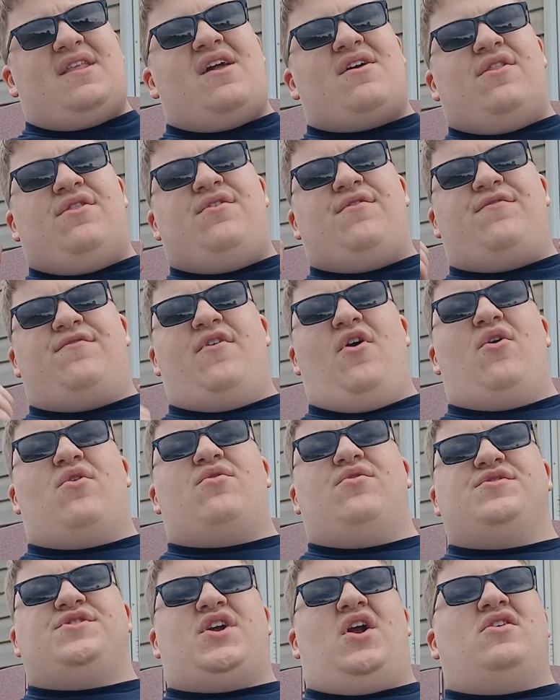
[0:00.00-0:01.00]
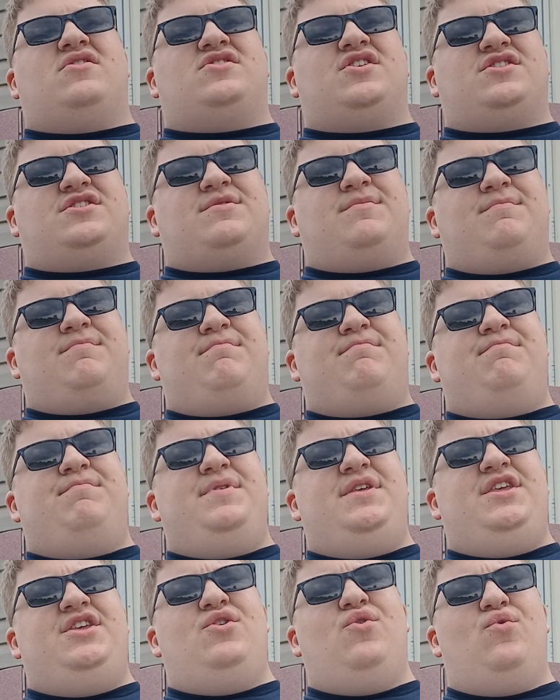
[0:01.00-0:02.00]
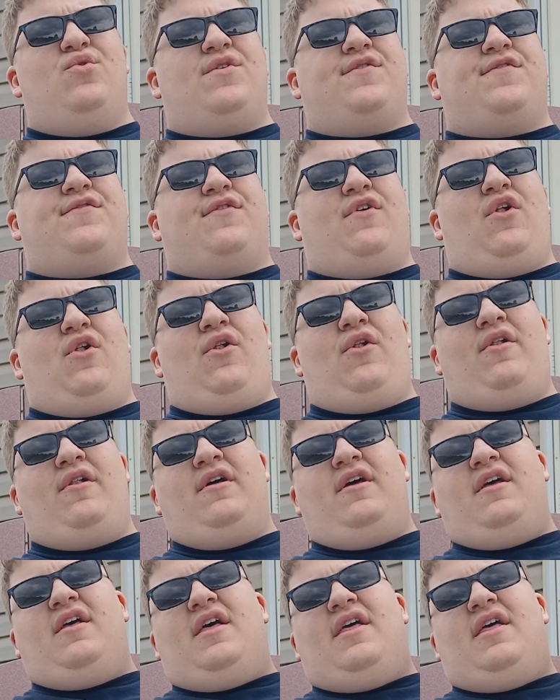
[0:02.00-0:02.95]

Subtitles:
vocals are just beautiful.